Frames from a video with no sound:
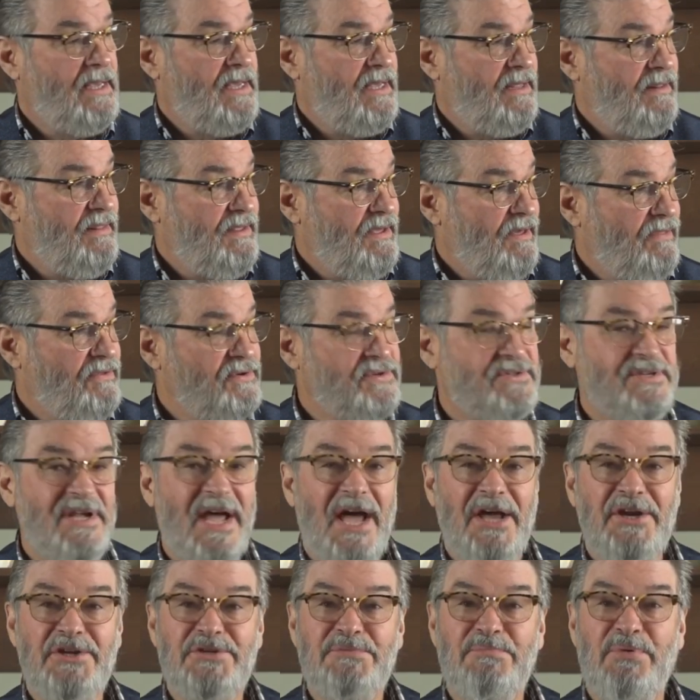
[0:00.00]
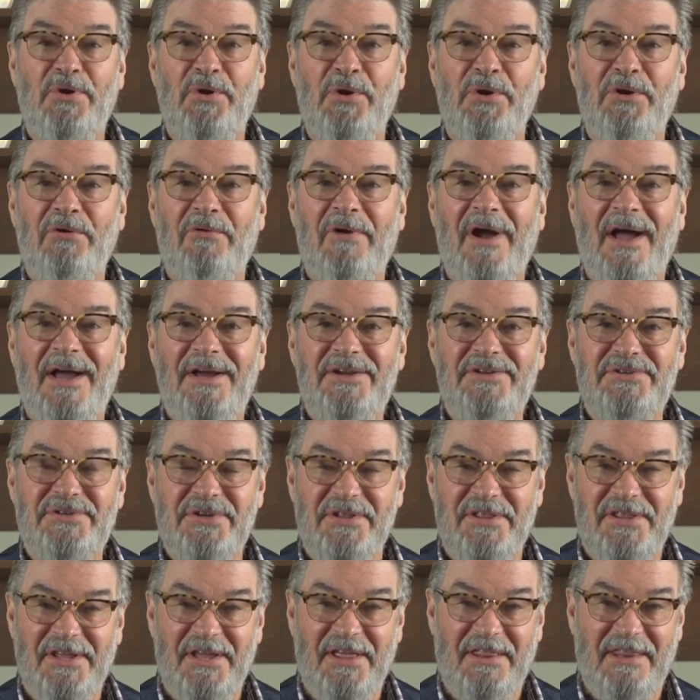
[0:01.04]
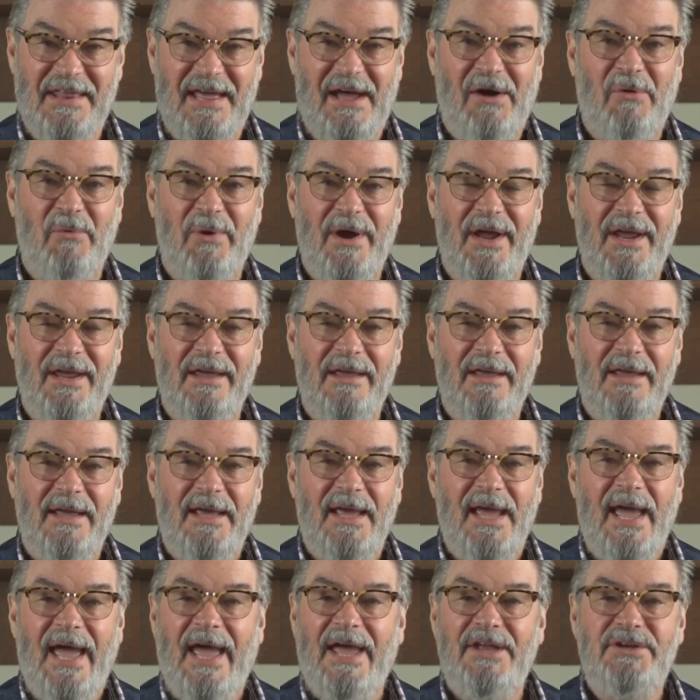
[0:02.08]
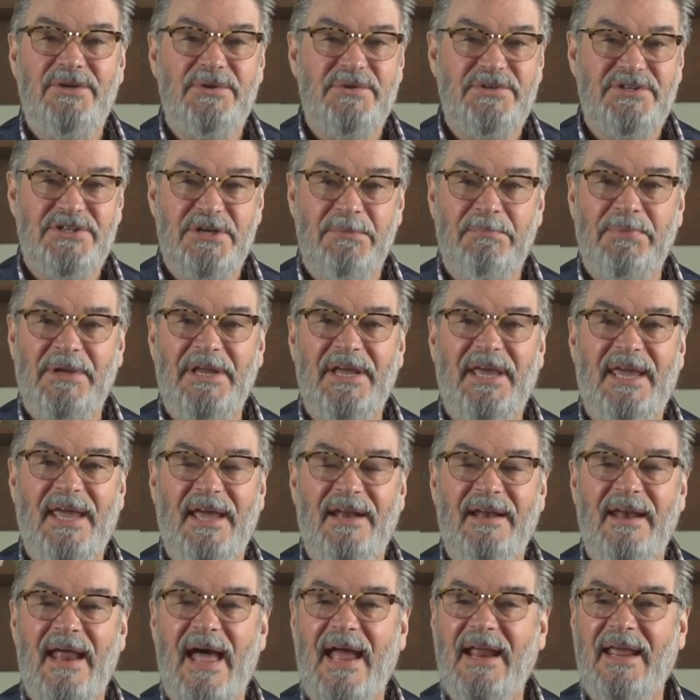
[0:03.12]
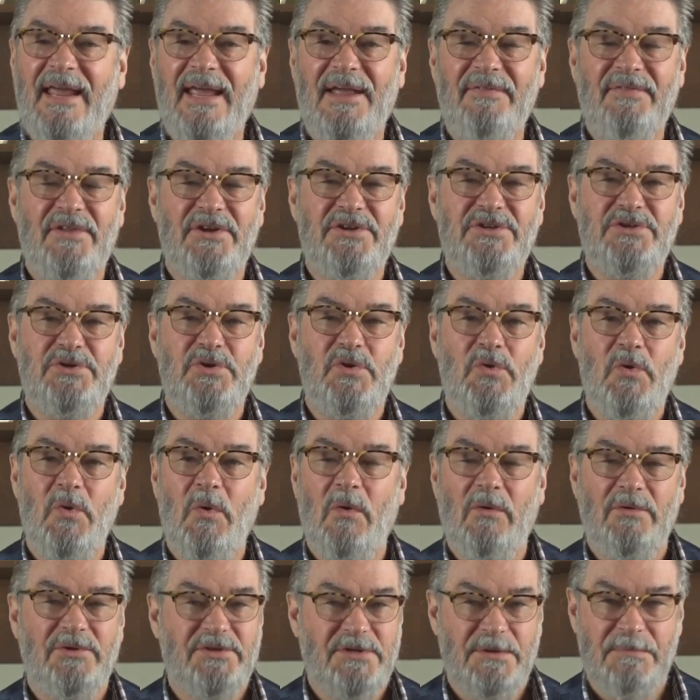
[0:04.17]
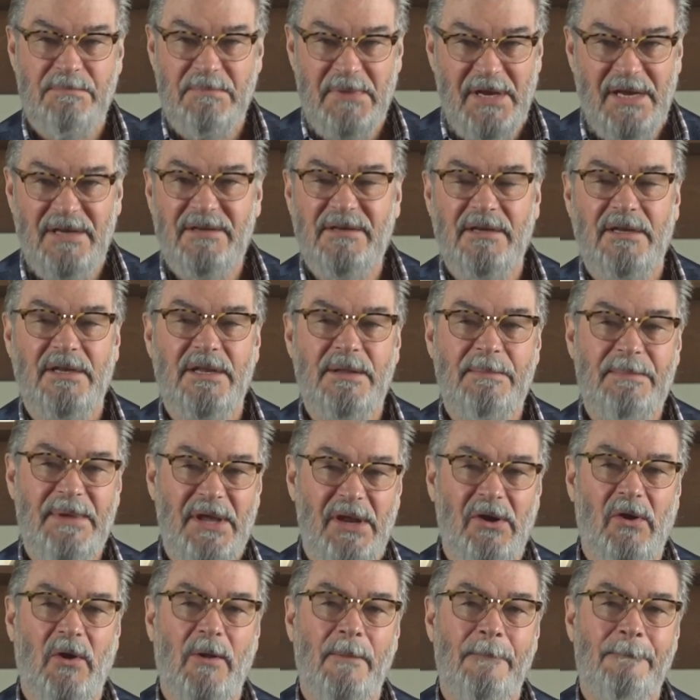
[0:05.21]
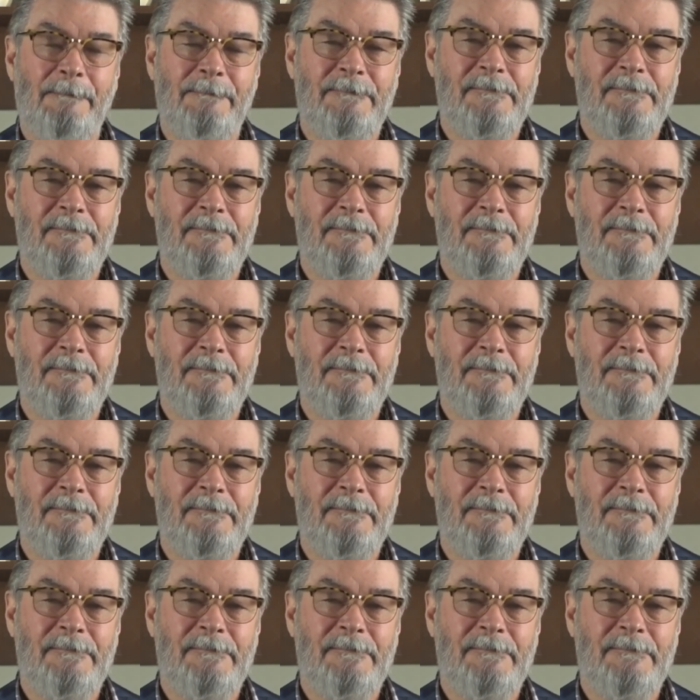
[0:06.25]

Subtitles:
the other side is polarized to think that way. And you simply cannot get the two to meet in the middle.